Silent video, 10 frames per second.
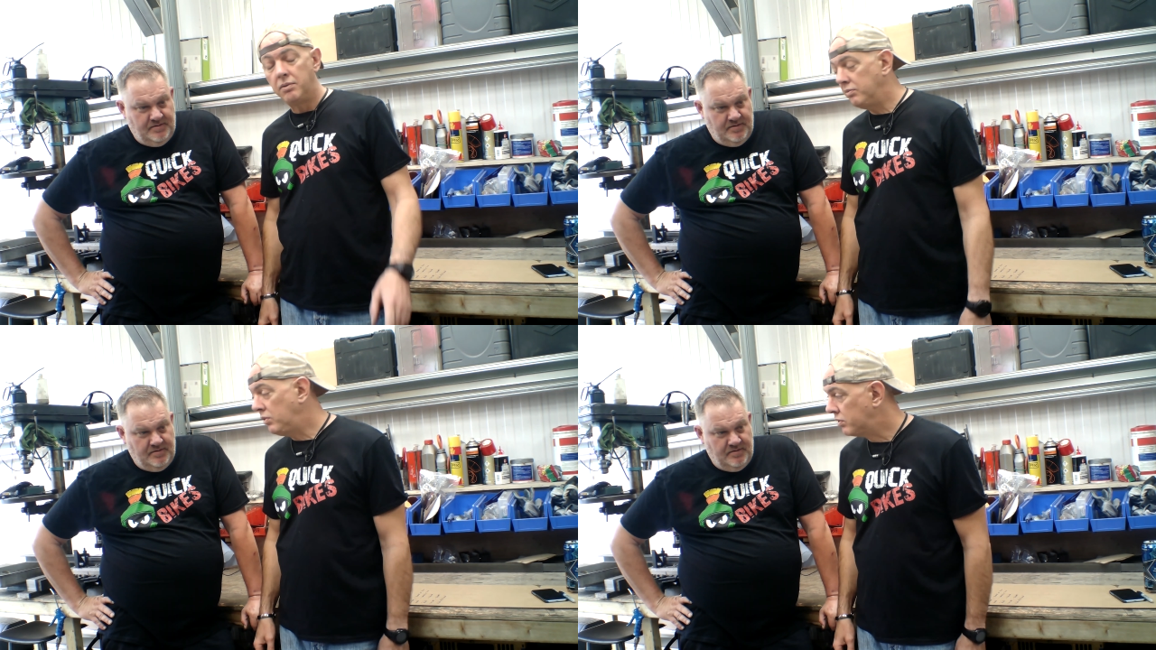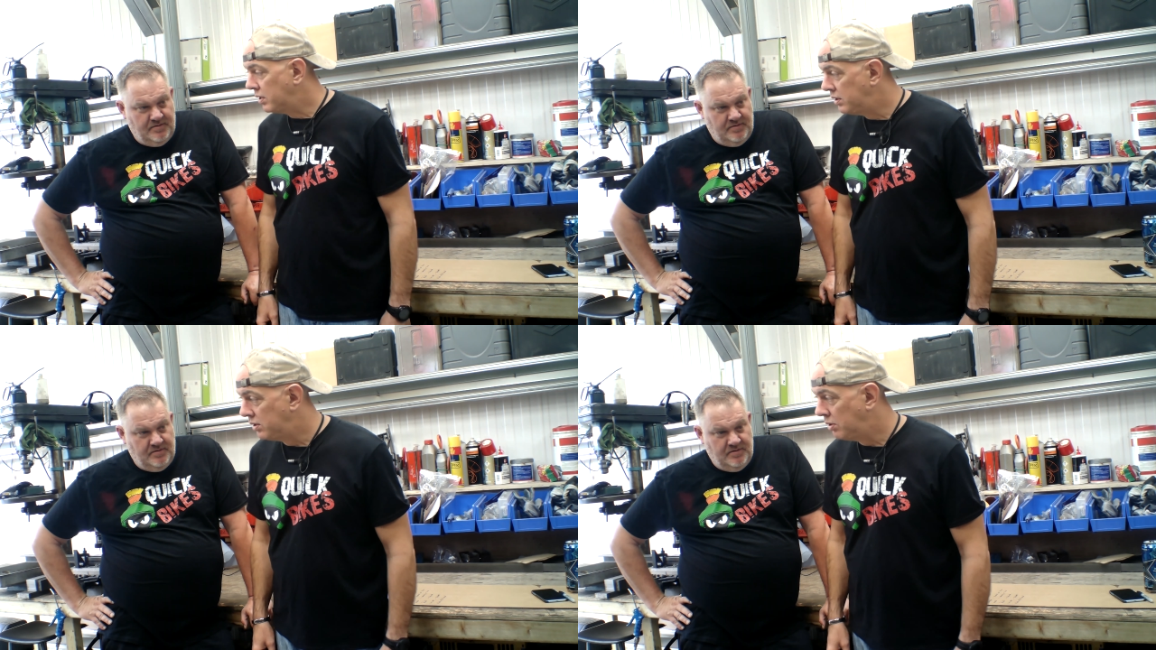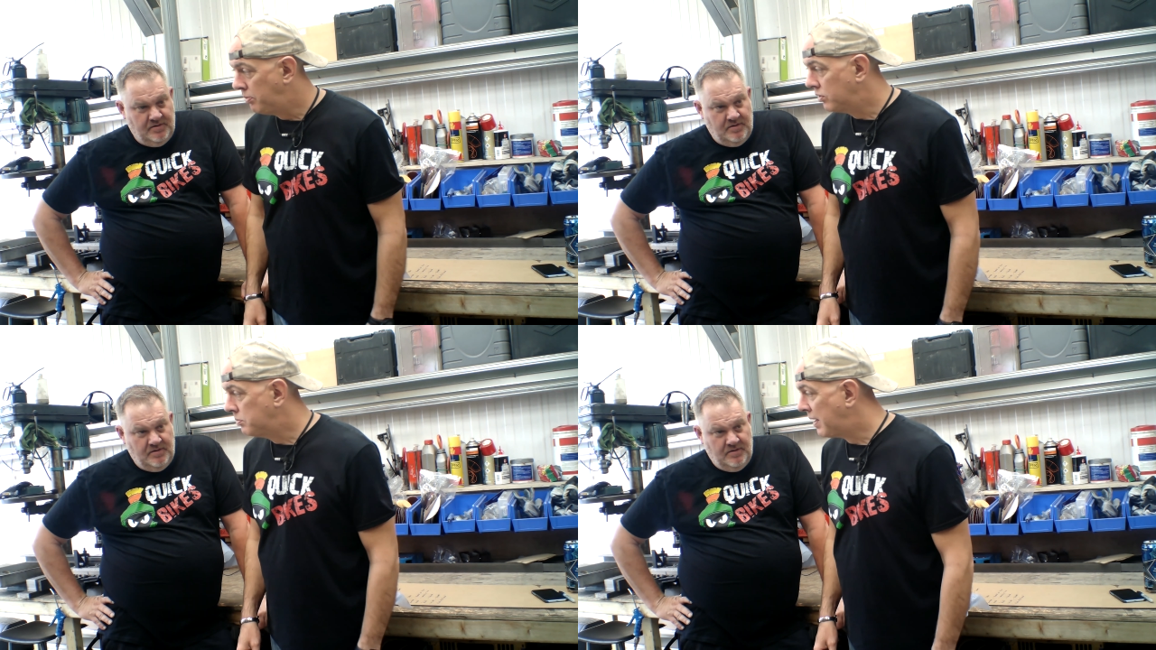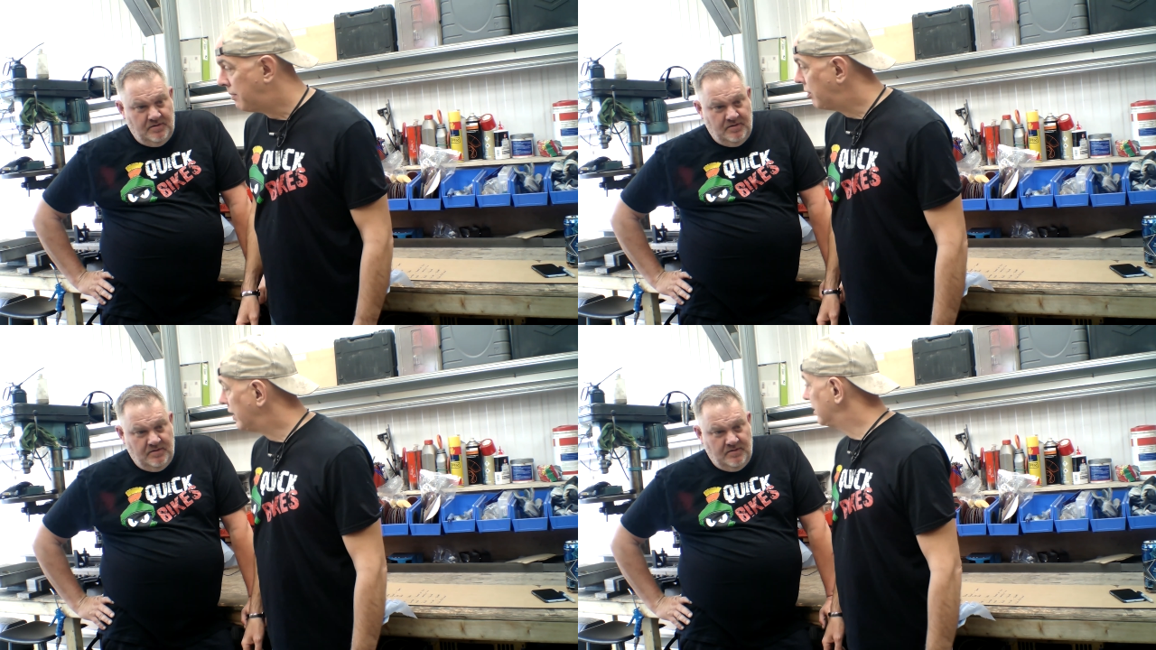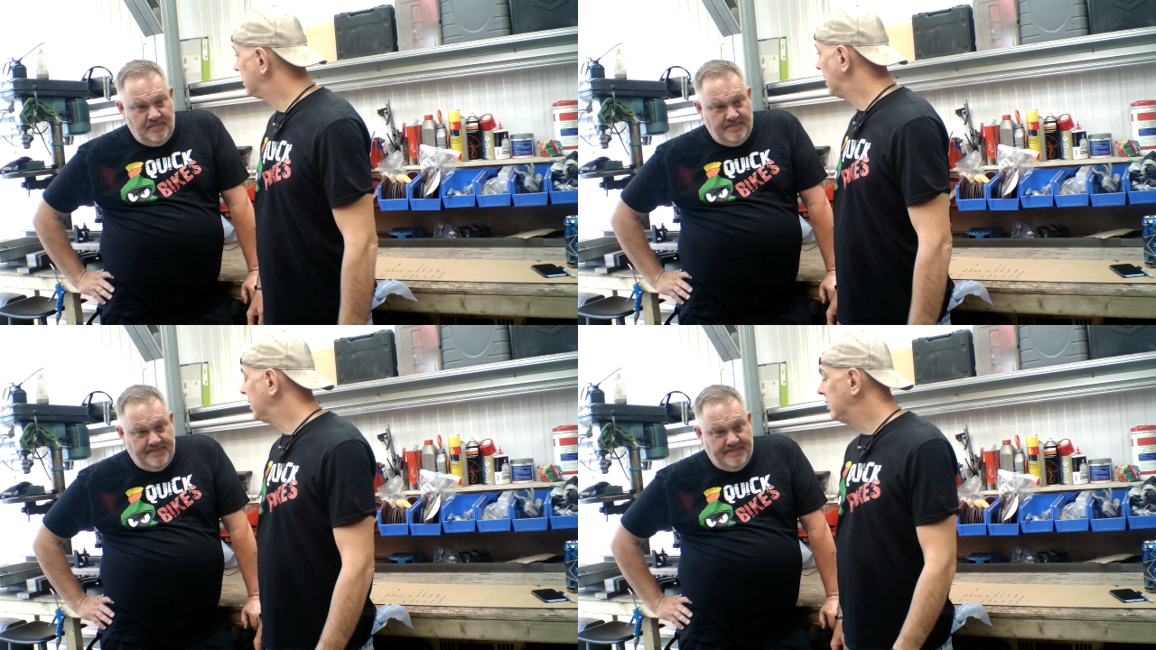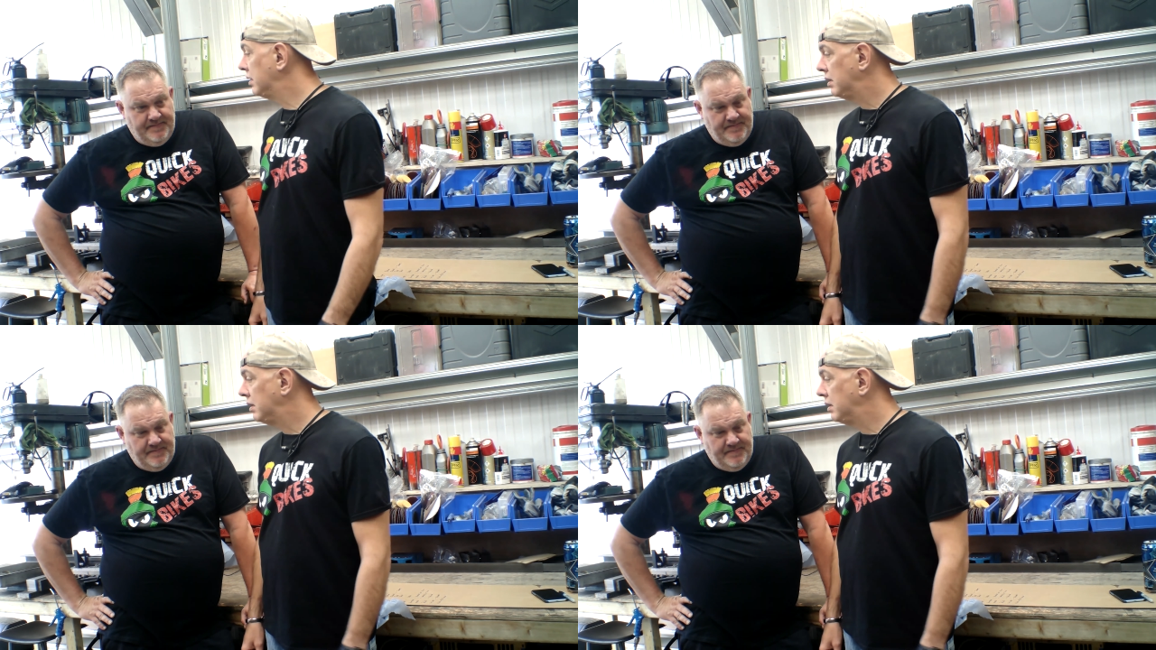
Speaker 1: I'm not going to do box pan brake today.